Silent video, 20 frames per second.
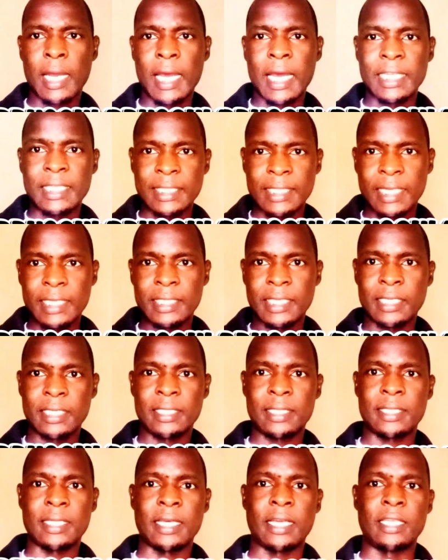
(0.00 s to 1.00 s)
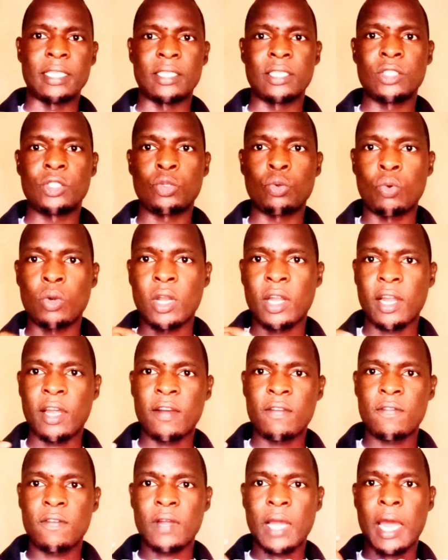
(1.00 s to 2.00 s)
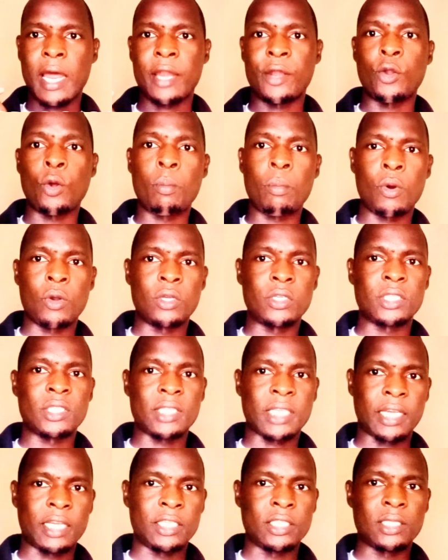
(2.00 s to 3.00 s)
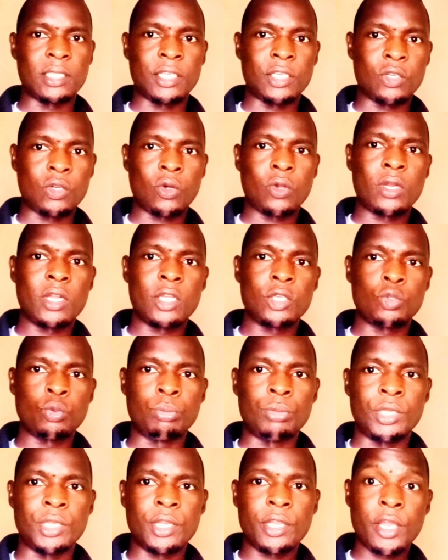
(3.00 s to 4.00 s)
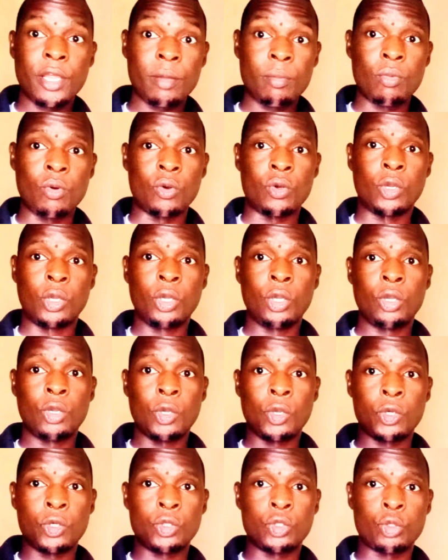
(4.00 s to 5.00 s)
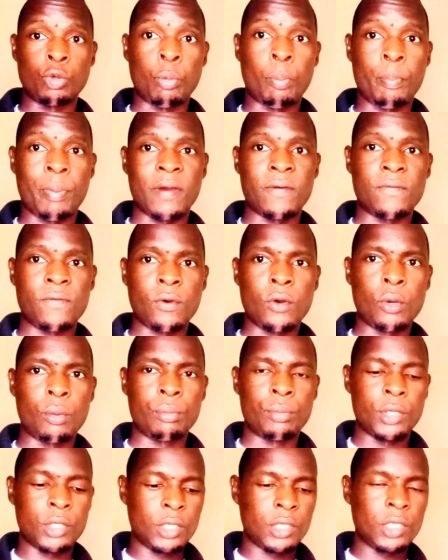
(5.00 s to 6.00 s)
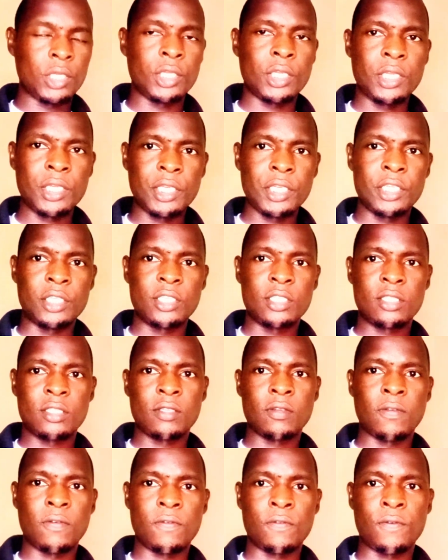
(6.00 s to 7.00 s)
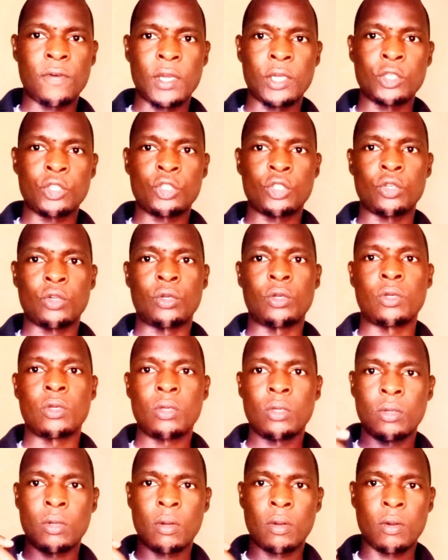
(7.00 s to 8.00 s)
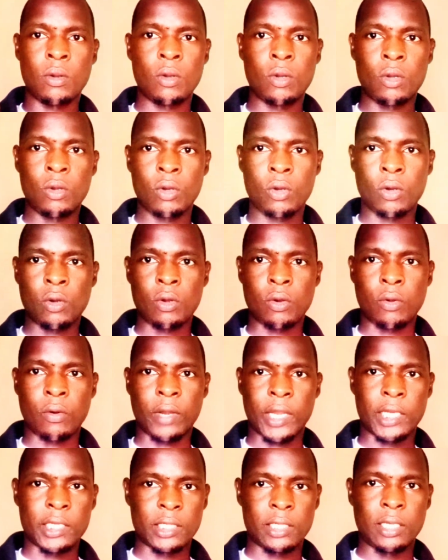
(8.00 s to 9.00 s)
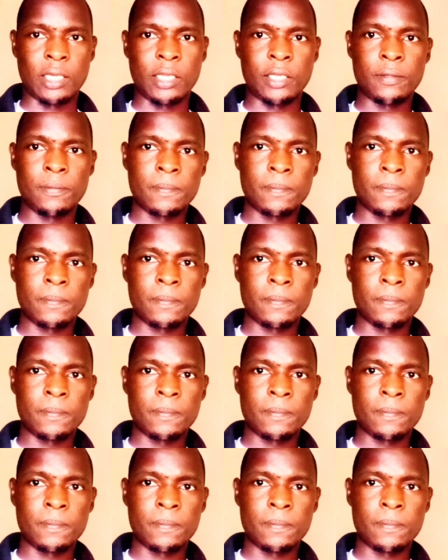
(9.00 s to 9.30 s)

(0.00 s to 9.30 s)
a certain size, should have a normal size in order to be able to perform its function correctly.